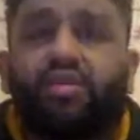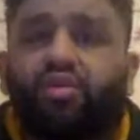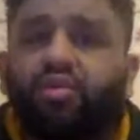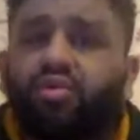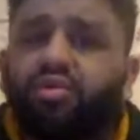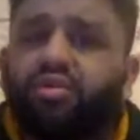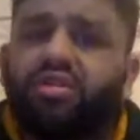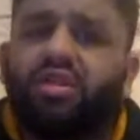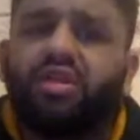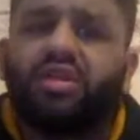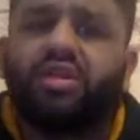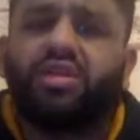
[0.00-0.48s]

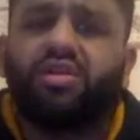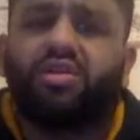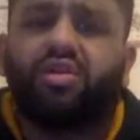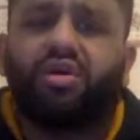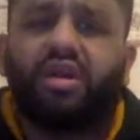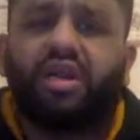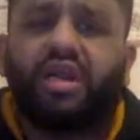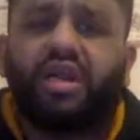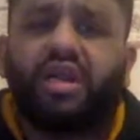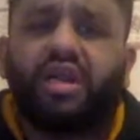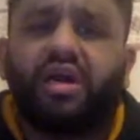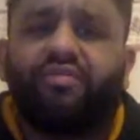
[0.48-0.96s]
don't think he'll
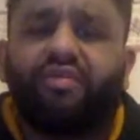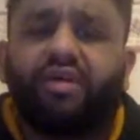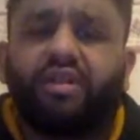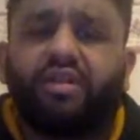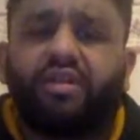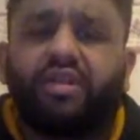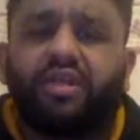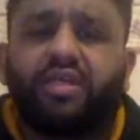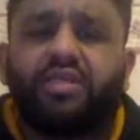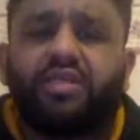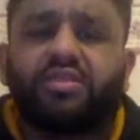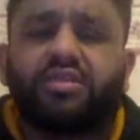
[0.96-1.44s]
knock out
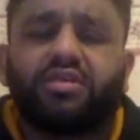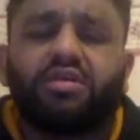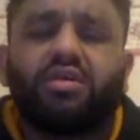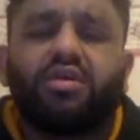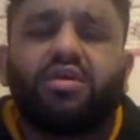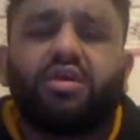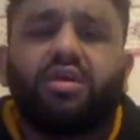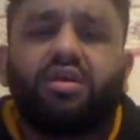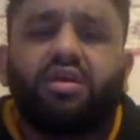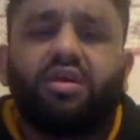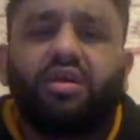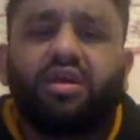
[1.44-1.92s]
Valdez.
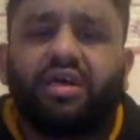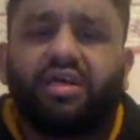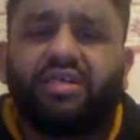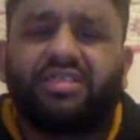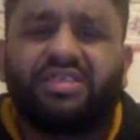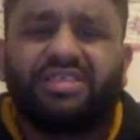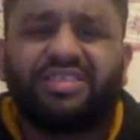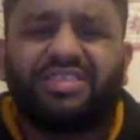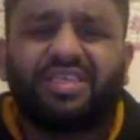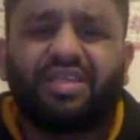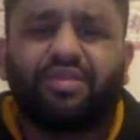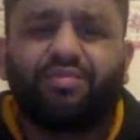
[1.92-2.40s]

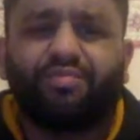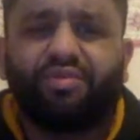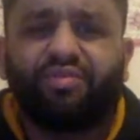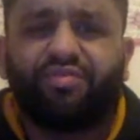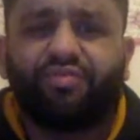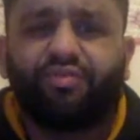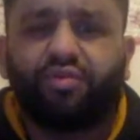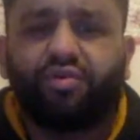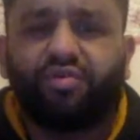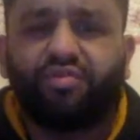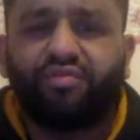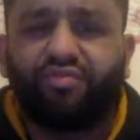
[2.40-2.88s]
As I said
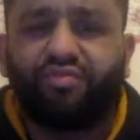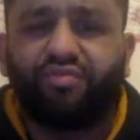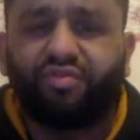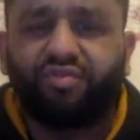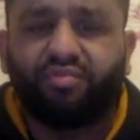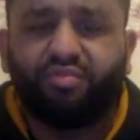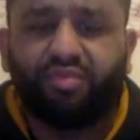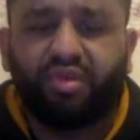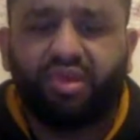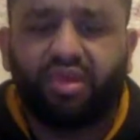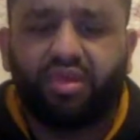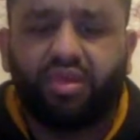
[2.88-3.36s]
before,
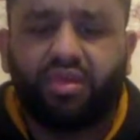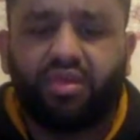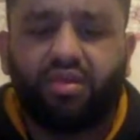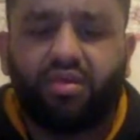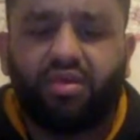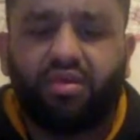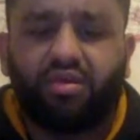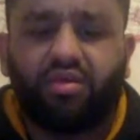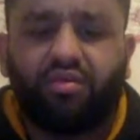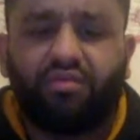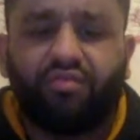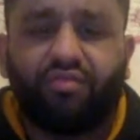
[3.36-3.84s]
for me,
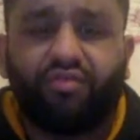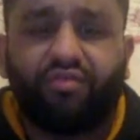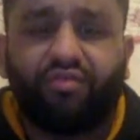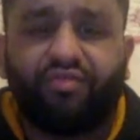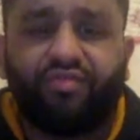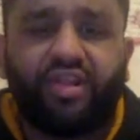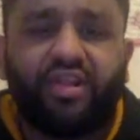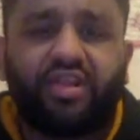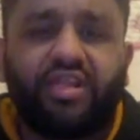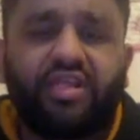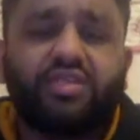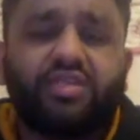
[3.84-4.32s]
for
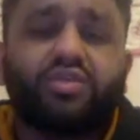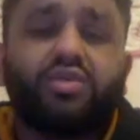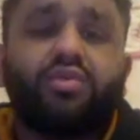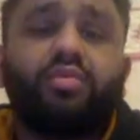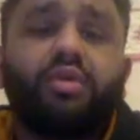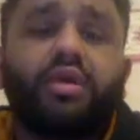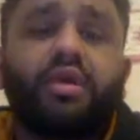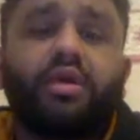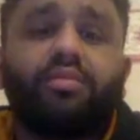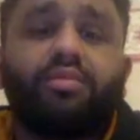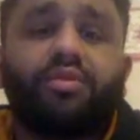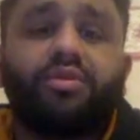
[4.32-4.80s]
Valdez to
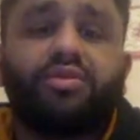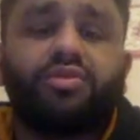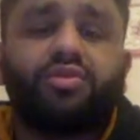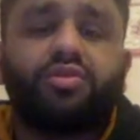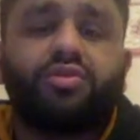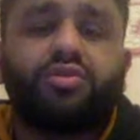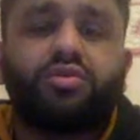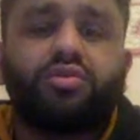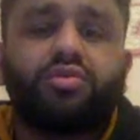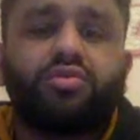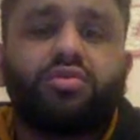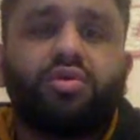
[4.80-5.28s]
be able
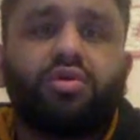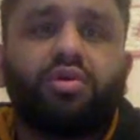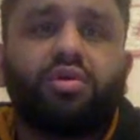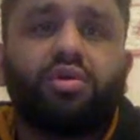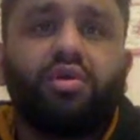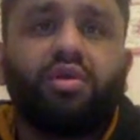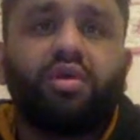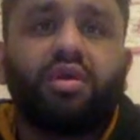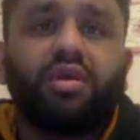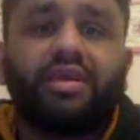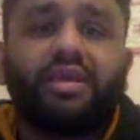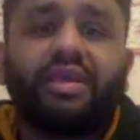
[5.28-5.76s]
to
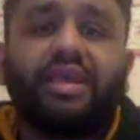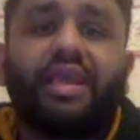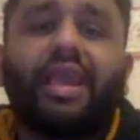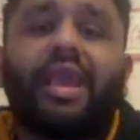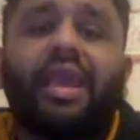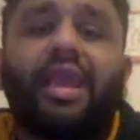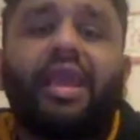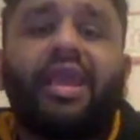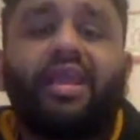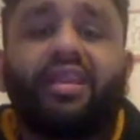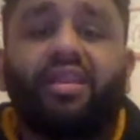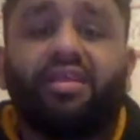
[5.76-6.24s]

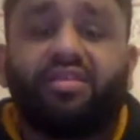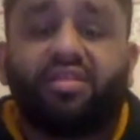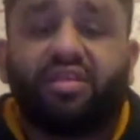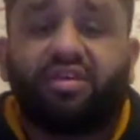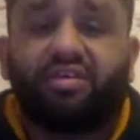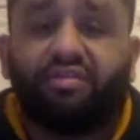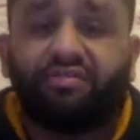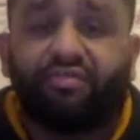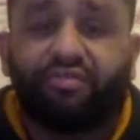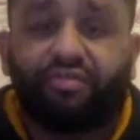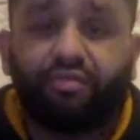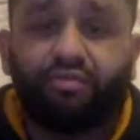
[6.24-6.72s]
get
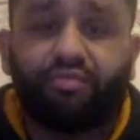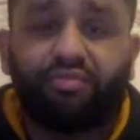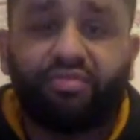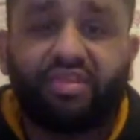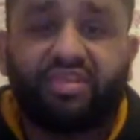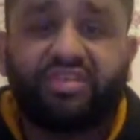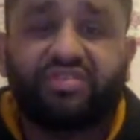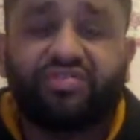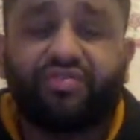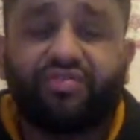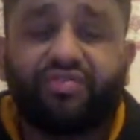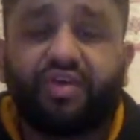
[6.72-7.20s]
anything from
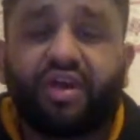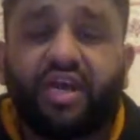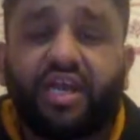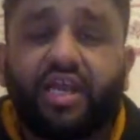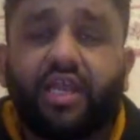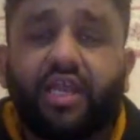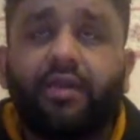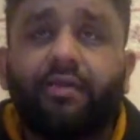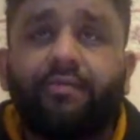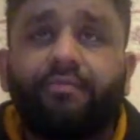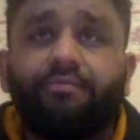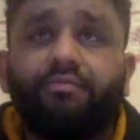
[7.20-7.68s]
this
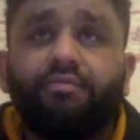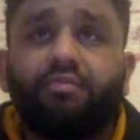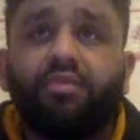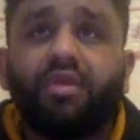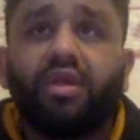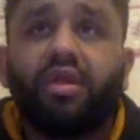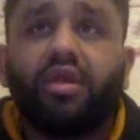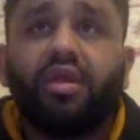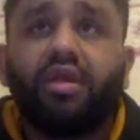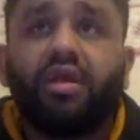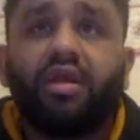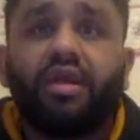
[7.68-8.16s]
fight,
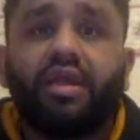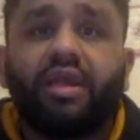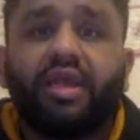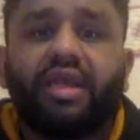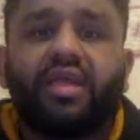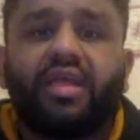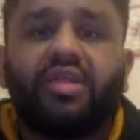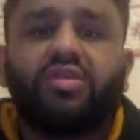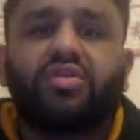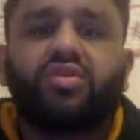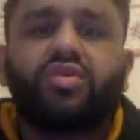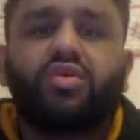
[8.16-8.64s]

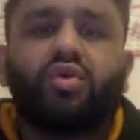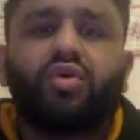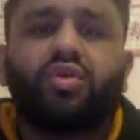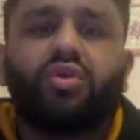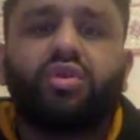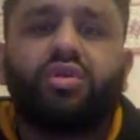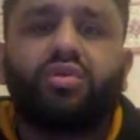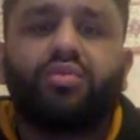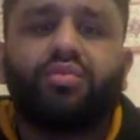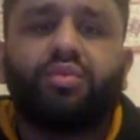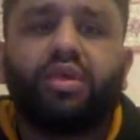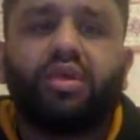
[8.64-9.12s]
it's
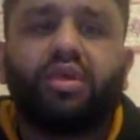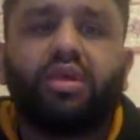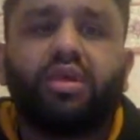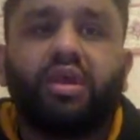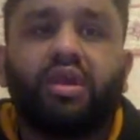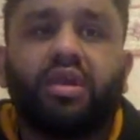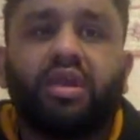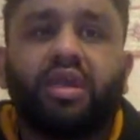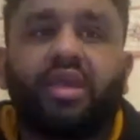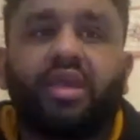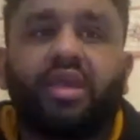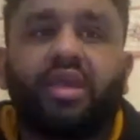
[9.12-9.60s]
going to be
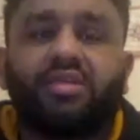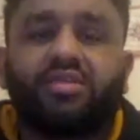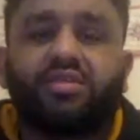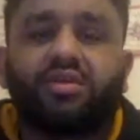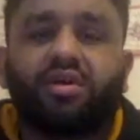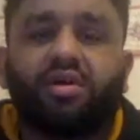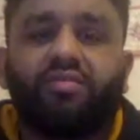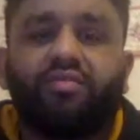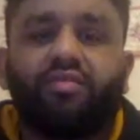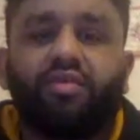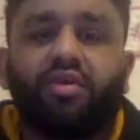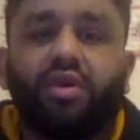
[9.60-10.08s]
a case
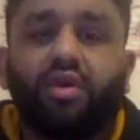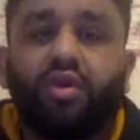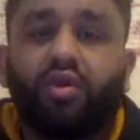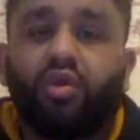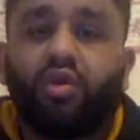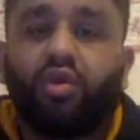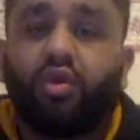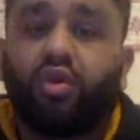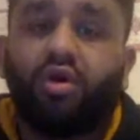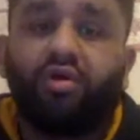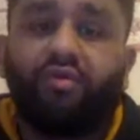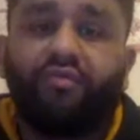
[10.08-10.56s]
of
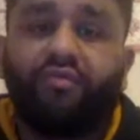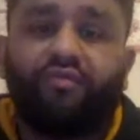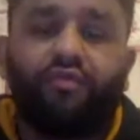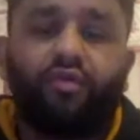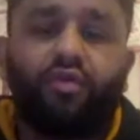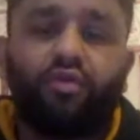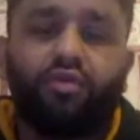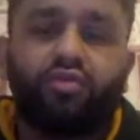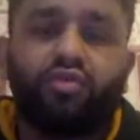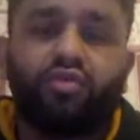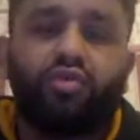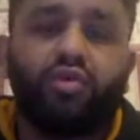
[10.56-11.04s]
can't
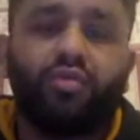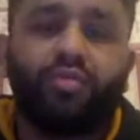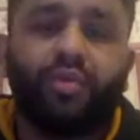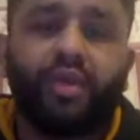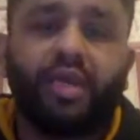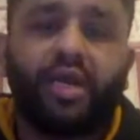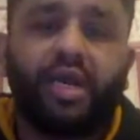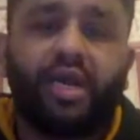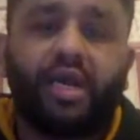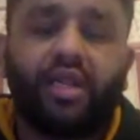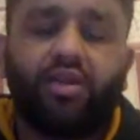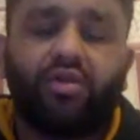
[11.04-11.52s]
fall too
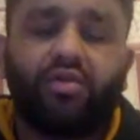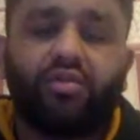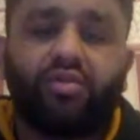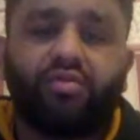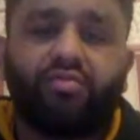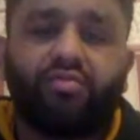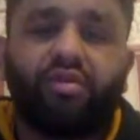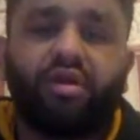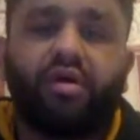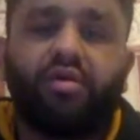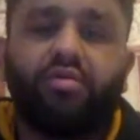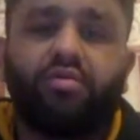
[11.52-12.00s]
behind on
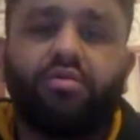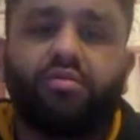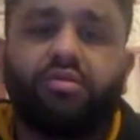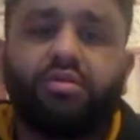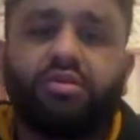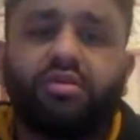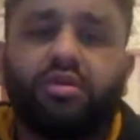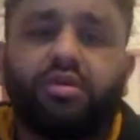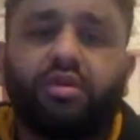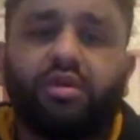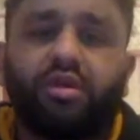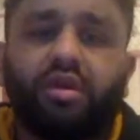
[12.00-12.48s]
the
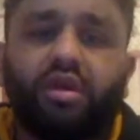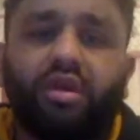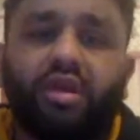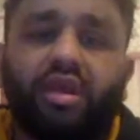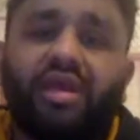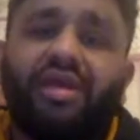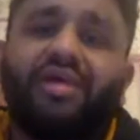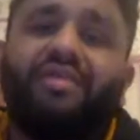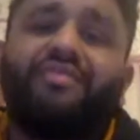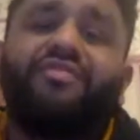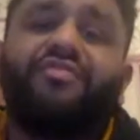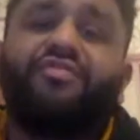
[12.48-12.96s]
rounds.
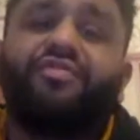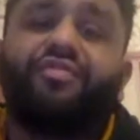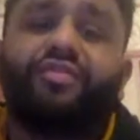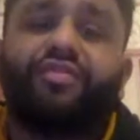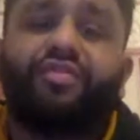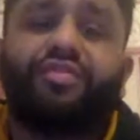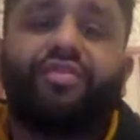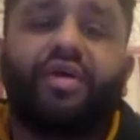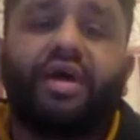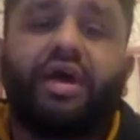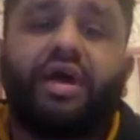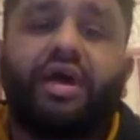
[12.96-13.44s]
And
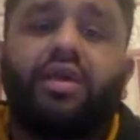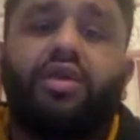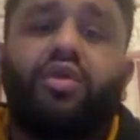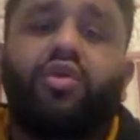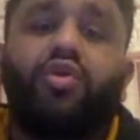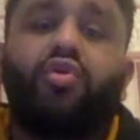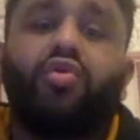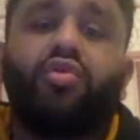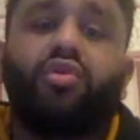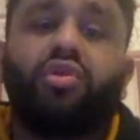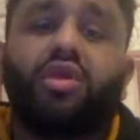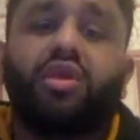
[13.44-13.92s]
for that,
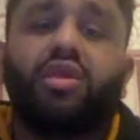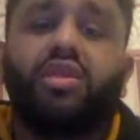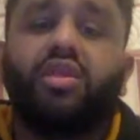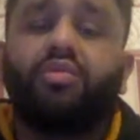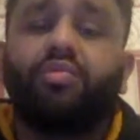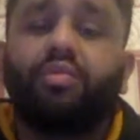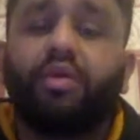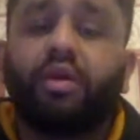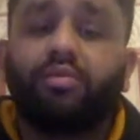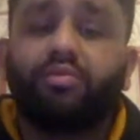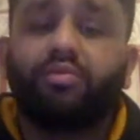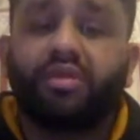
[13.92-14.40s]
you need
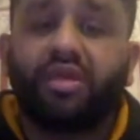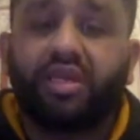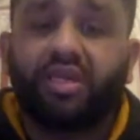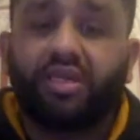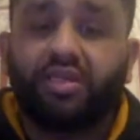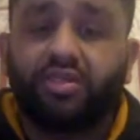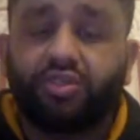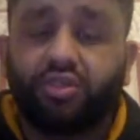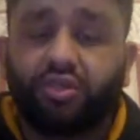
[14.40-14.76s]
to be able to hit